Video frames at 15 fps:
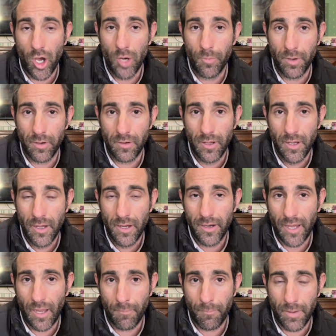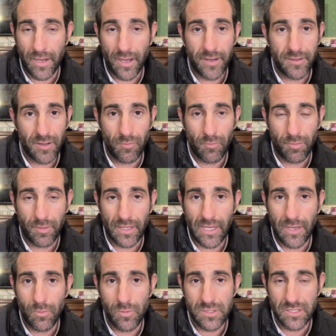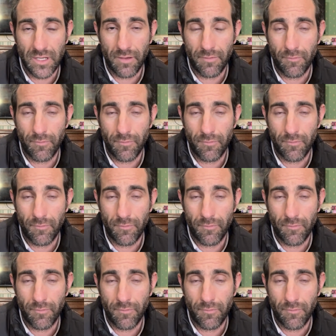open company. I don't think he was